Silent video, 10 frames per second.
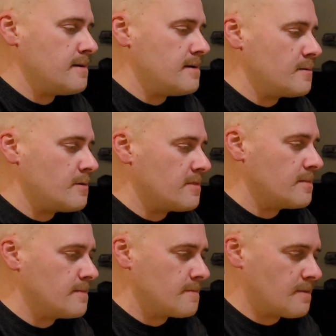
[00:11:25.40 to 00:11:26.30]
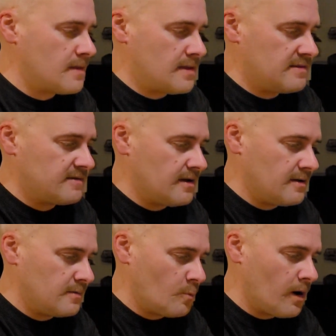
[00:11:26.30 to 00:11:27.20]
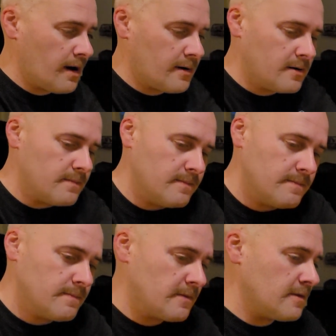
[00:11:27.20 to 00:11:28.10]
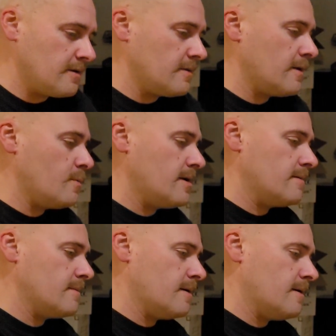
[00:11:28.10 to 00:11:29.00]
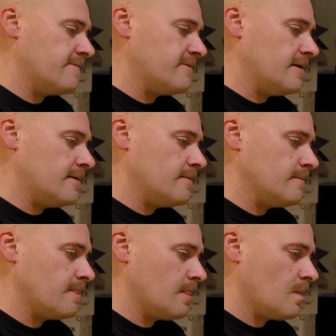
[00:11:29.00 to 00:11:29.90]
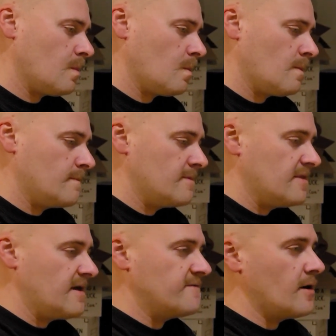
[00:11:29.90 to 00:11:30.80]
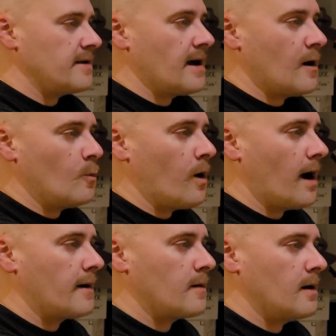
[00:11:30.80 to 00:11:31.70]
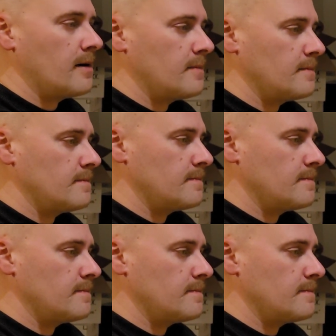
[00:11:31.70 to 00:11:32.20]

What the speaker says: here with them is unwire them. There they went off there. They've already got wire on them.